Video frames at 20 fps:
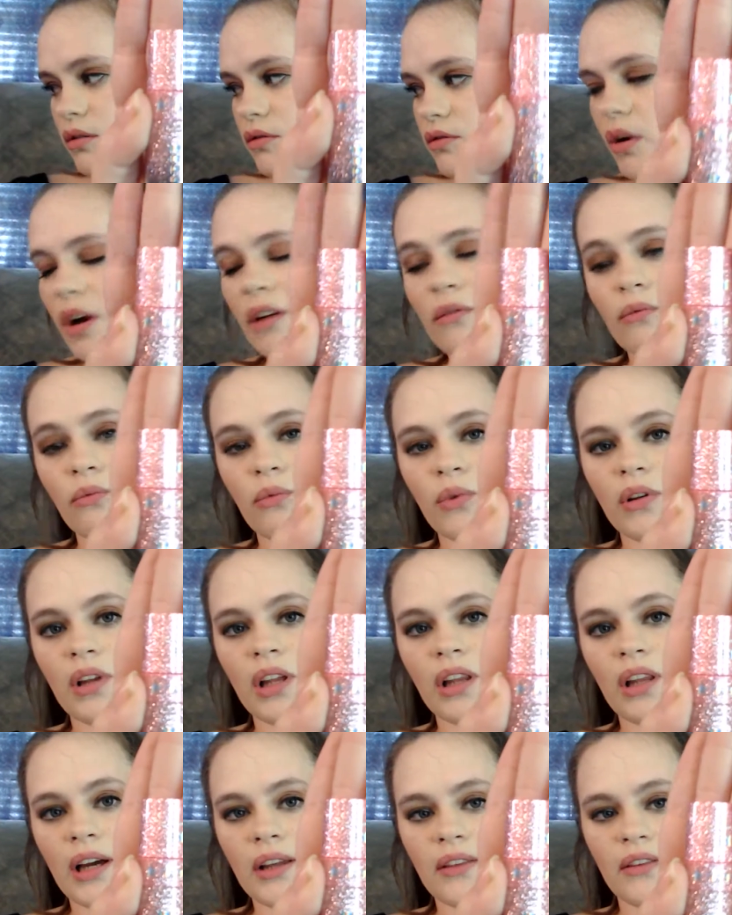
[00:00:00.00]
I really
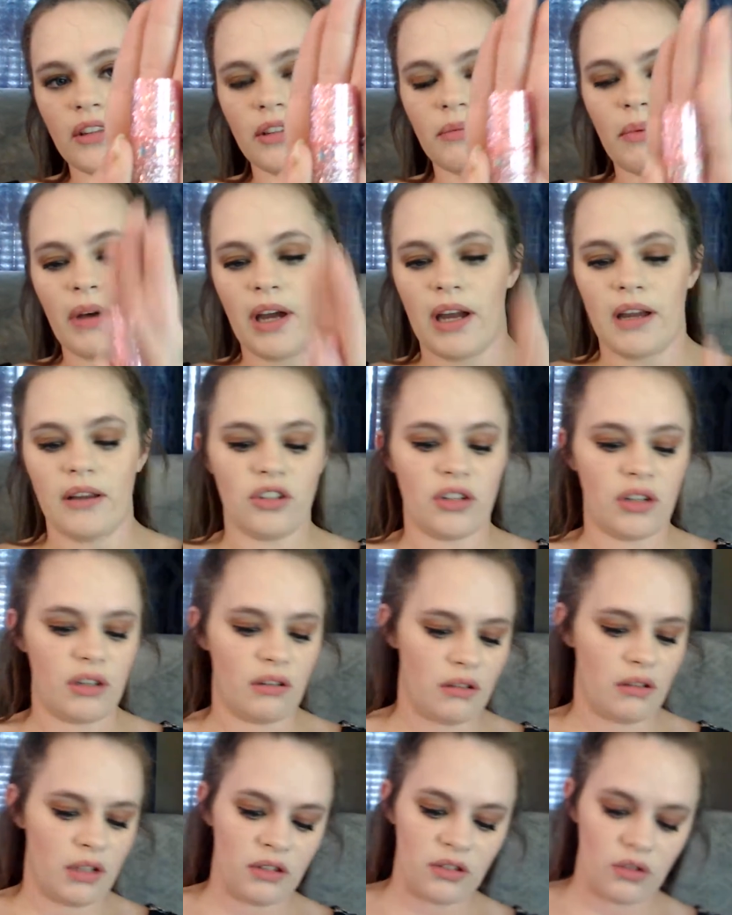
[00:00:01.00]
like this packaging.
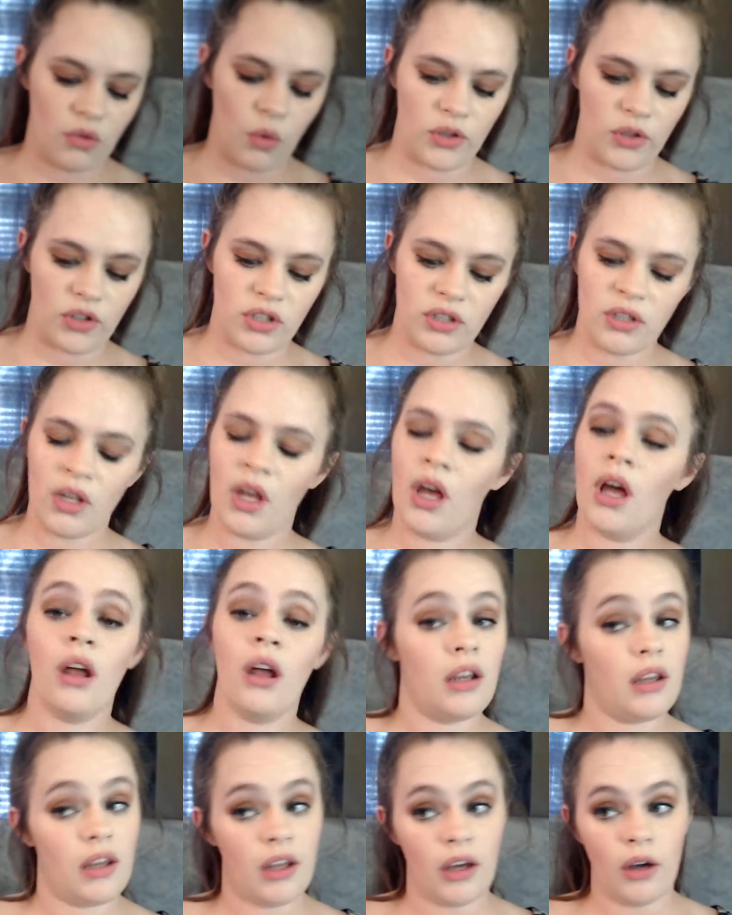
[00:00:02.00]
It's gorgeous.
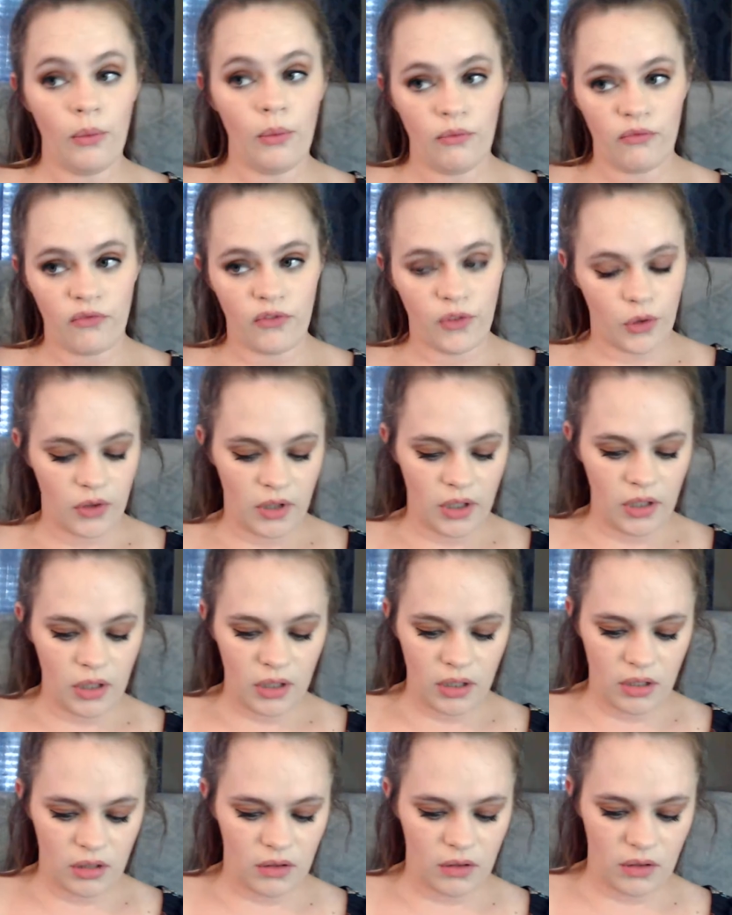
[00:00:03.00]
Now for the
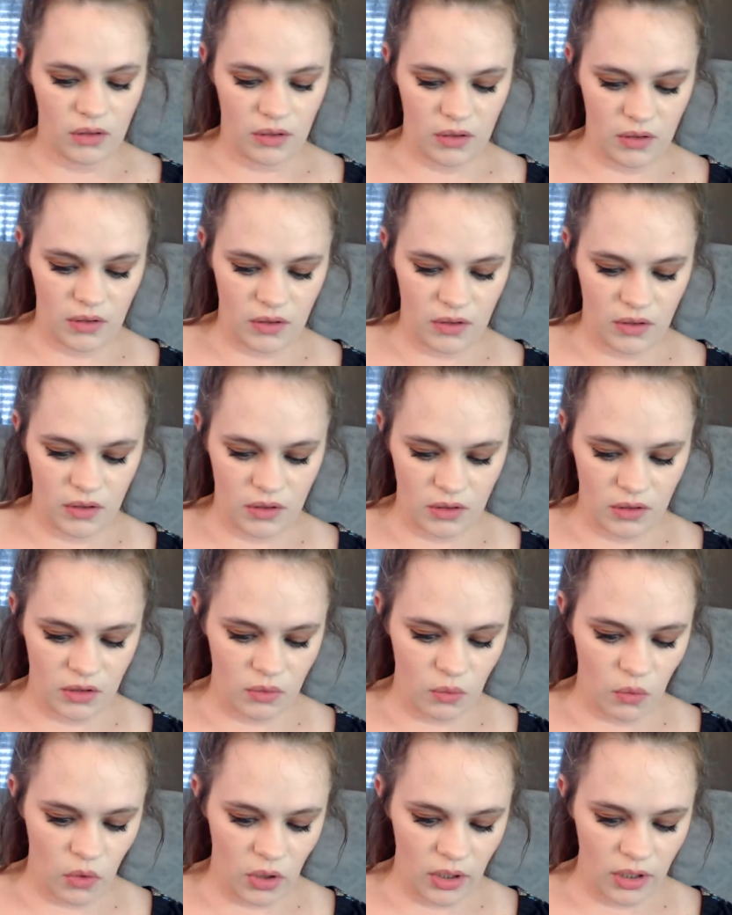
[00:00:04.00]

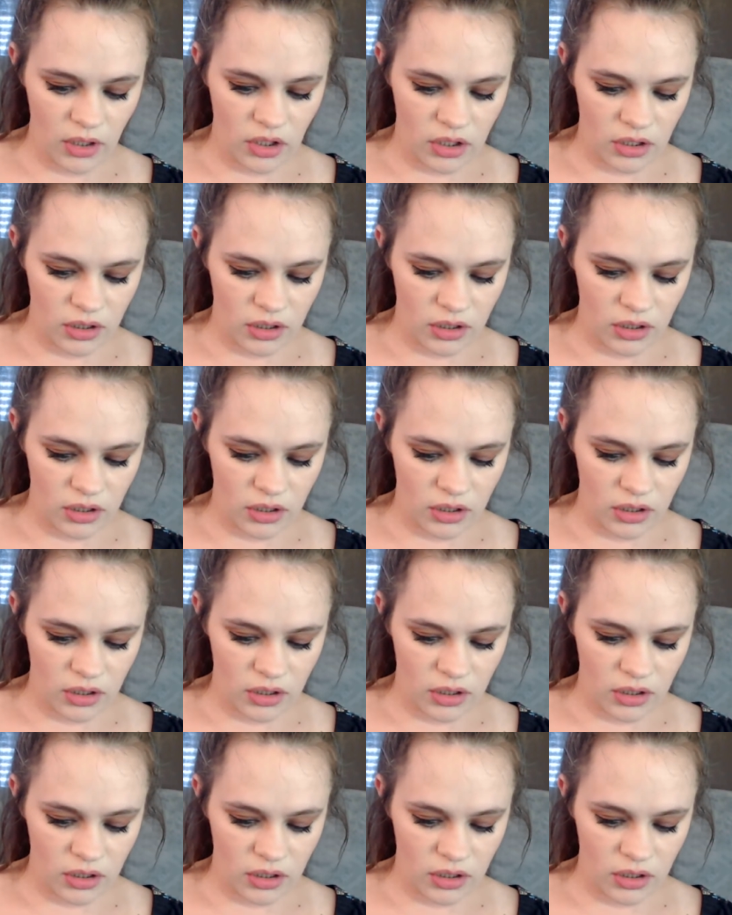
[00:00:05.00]
swatch.